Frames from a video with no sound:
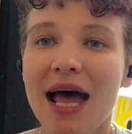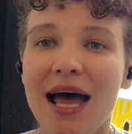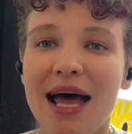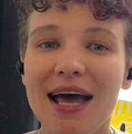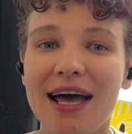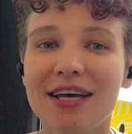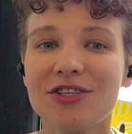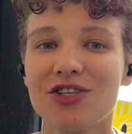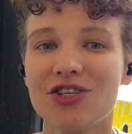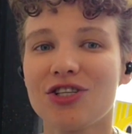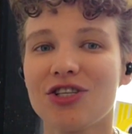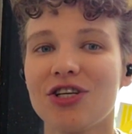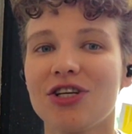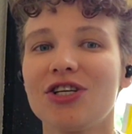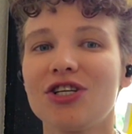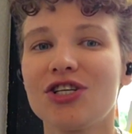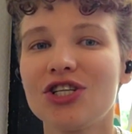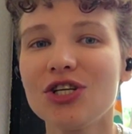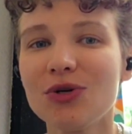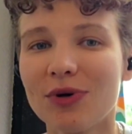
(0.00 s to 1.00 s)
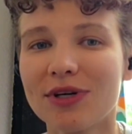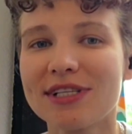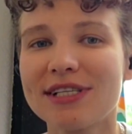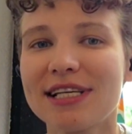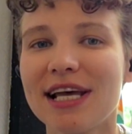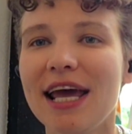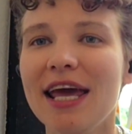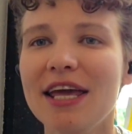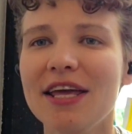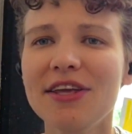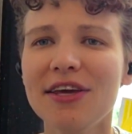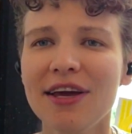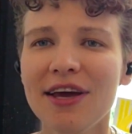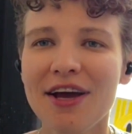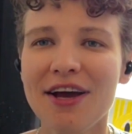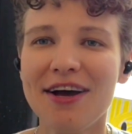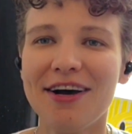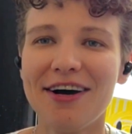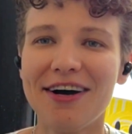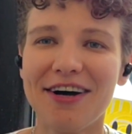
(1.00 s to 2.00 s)
As she was saying,
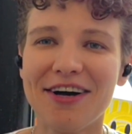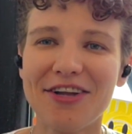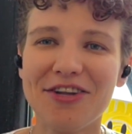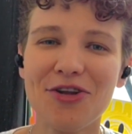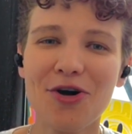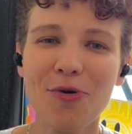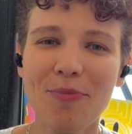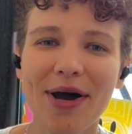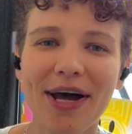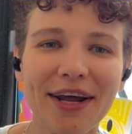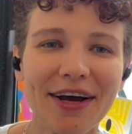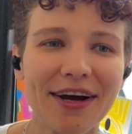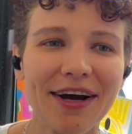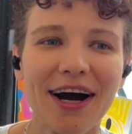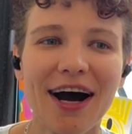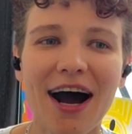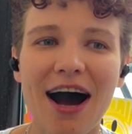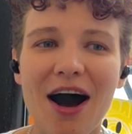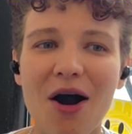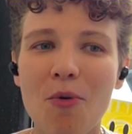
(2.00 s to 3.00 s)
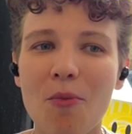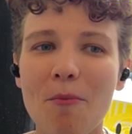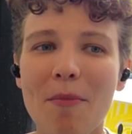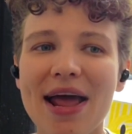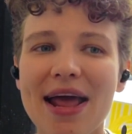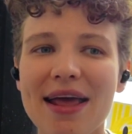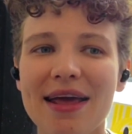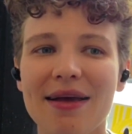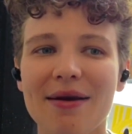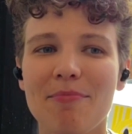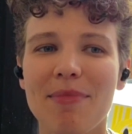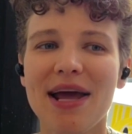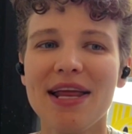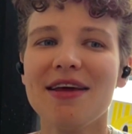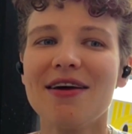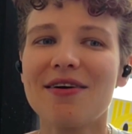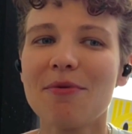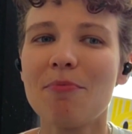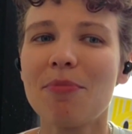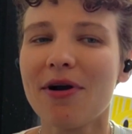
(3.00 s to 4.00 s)
no matter how
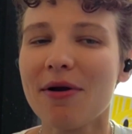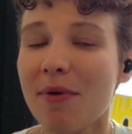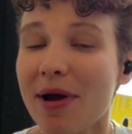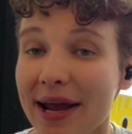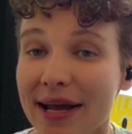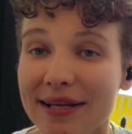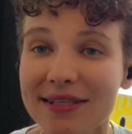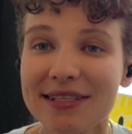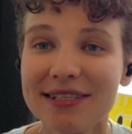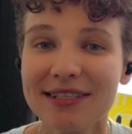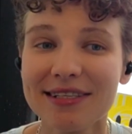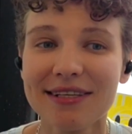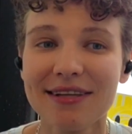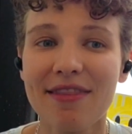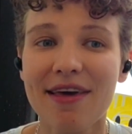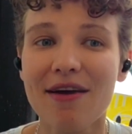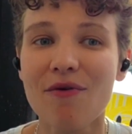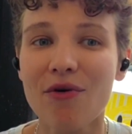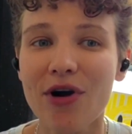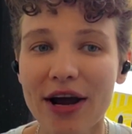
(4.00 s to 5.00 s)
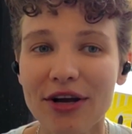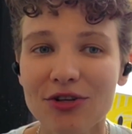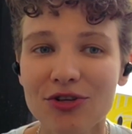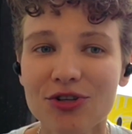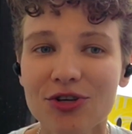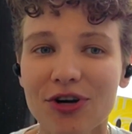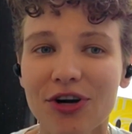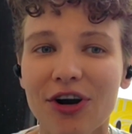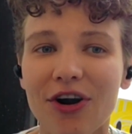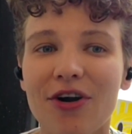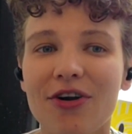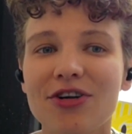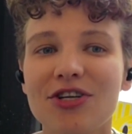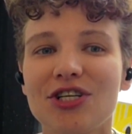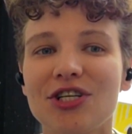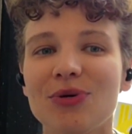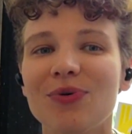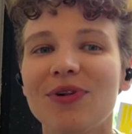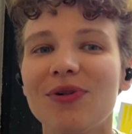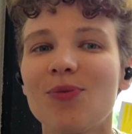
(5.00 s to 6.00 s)
many reprimands they write to her,
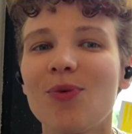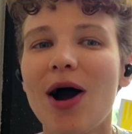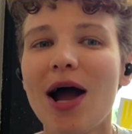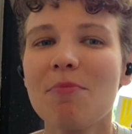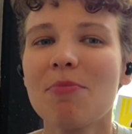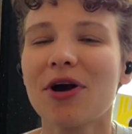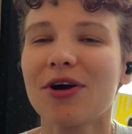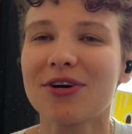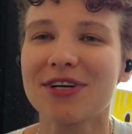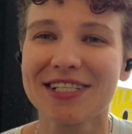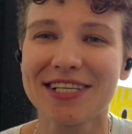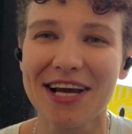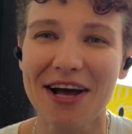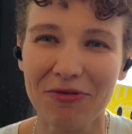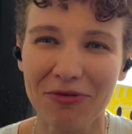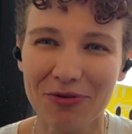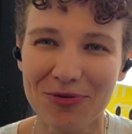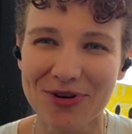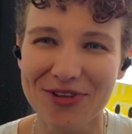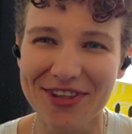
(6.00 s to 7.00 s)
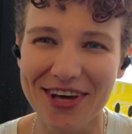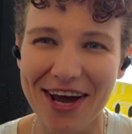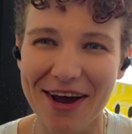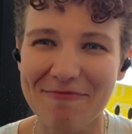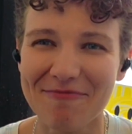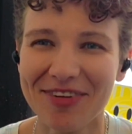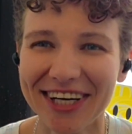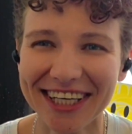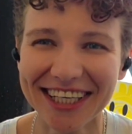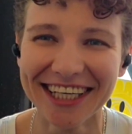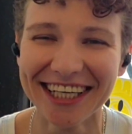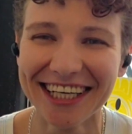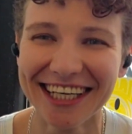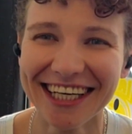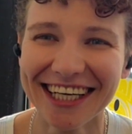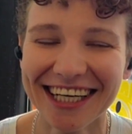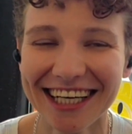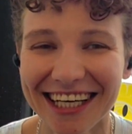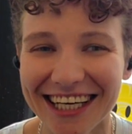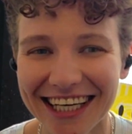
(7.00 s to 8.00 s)
she will wipe herself with them.
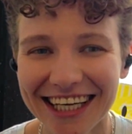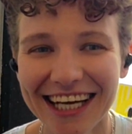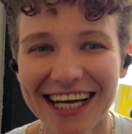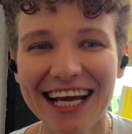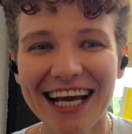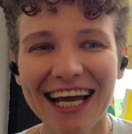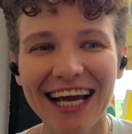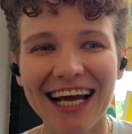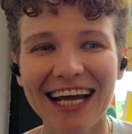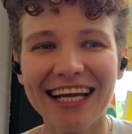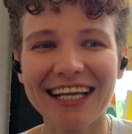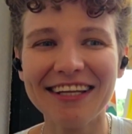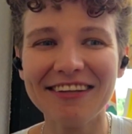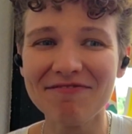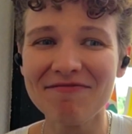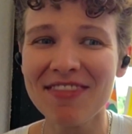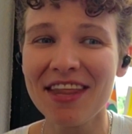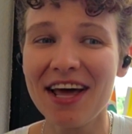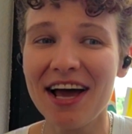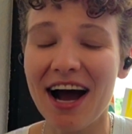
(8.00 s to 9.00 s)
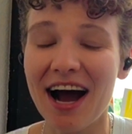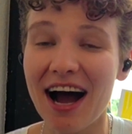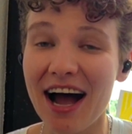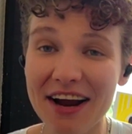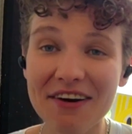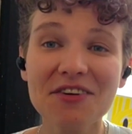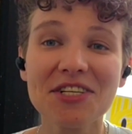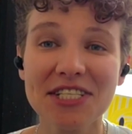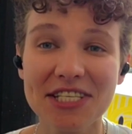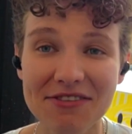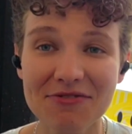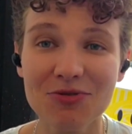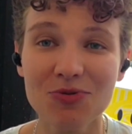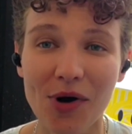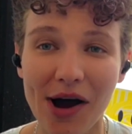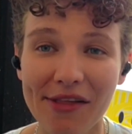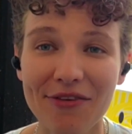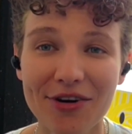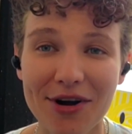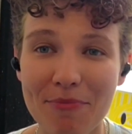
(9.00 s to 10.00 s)
And I received
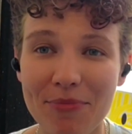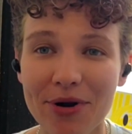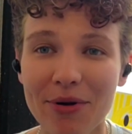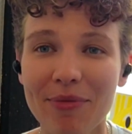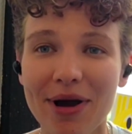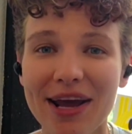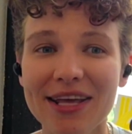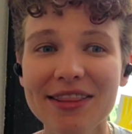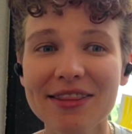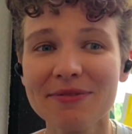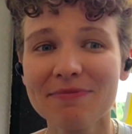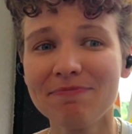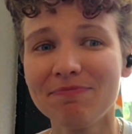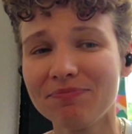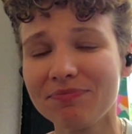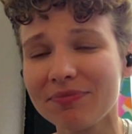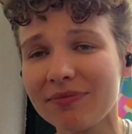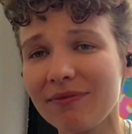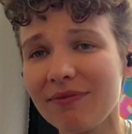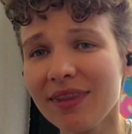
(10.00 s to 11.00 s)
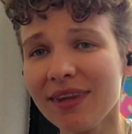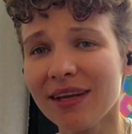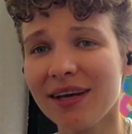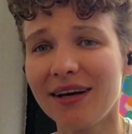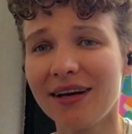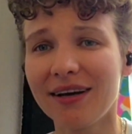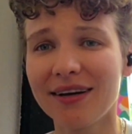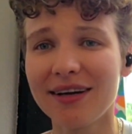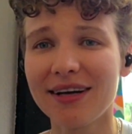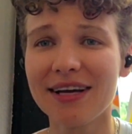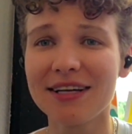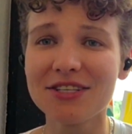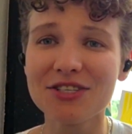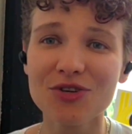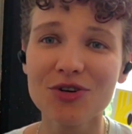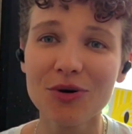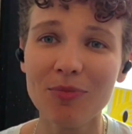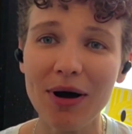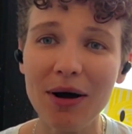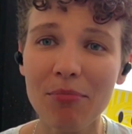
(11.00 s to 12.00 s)
one reprimand. As
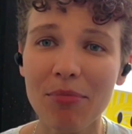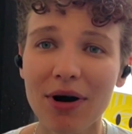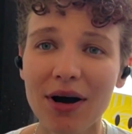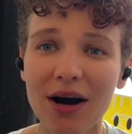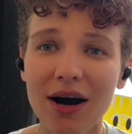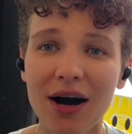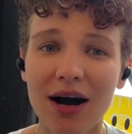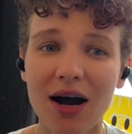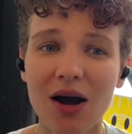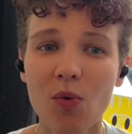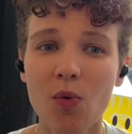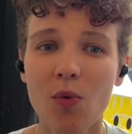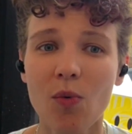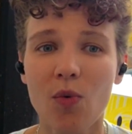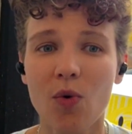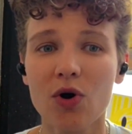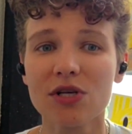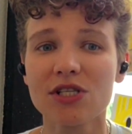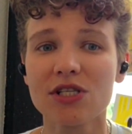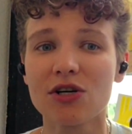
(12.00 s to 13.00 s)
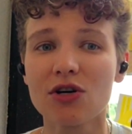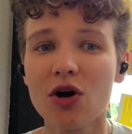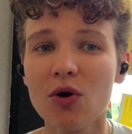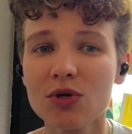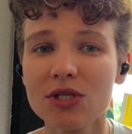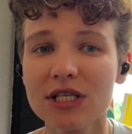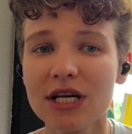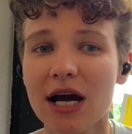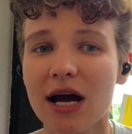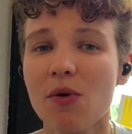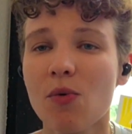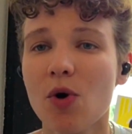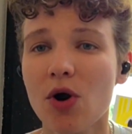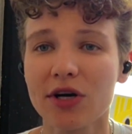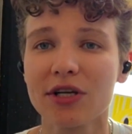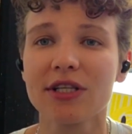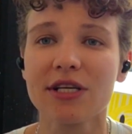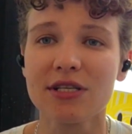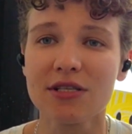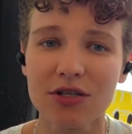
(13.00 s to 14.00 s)
you remember, I was a roadie, I
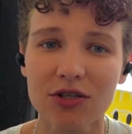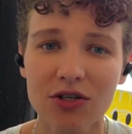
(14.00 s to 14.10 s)
worked as a